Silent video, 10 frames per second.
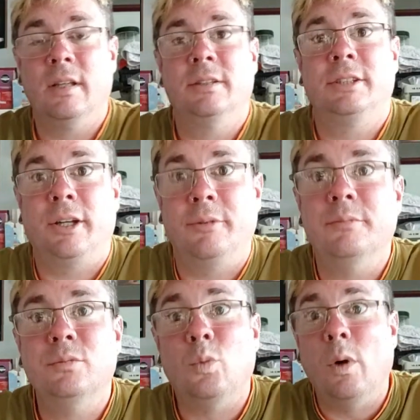So,
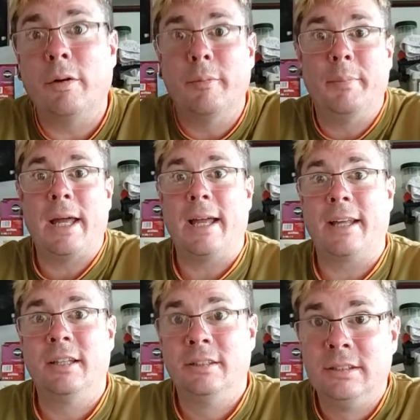welcome back.